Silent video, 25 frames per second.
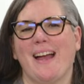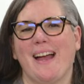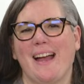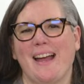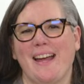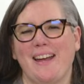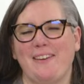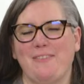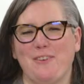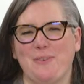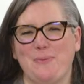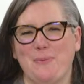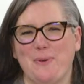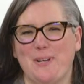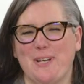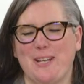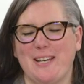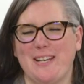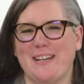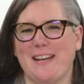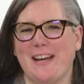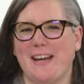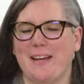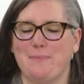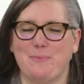Hi
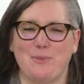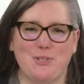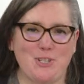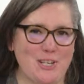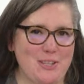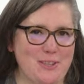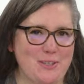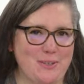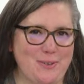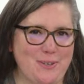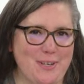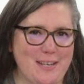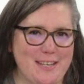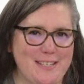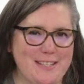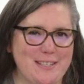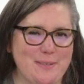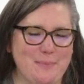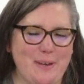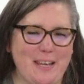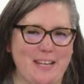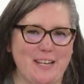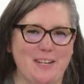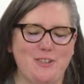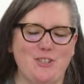everyone, I'm Jen Lucas,
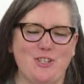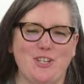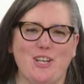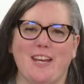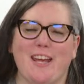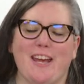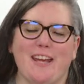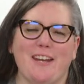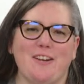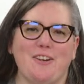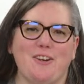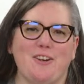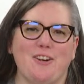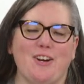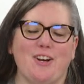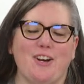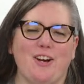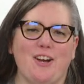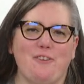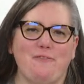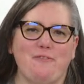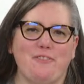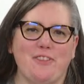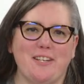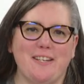managing editor
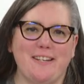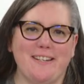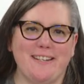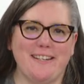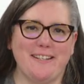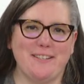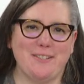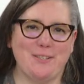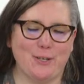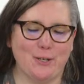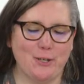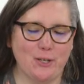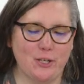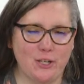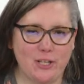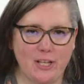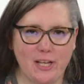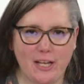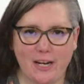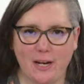of the Knitting Circle,